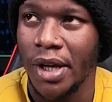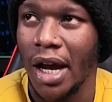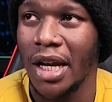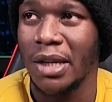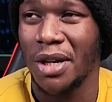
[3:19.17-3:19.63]

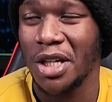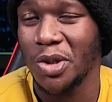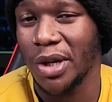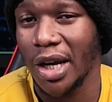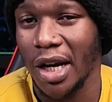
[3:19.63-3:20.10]
and he
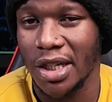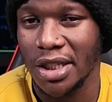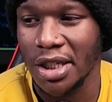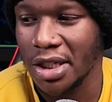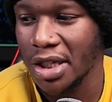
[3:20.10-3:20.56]
managed to get an
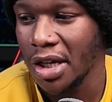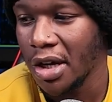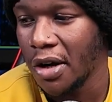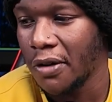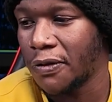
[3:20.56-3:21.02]
assist
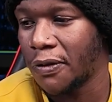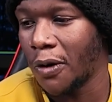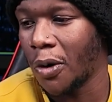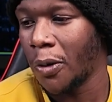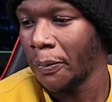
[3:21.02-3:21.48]

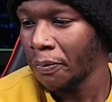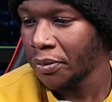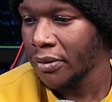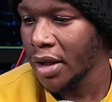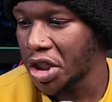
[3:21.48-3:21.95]
for
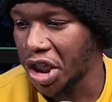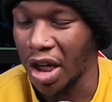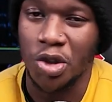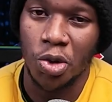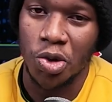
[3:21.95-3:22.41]

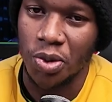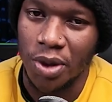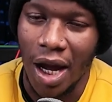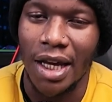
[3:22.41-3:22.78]
CENK TOSUN.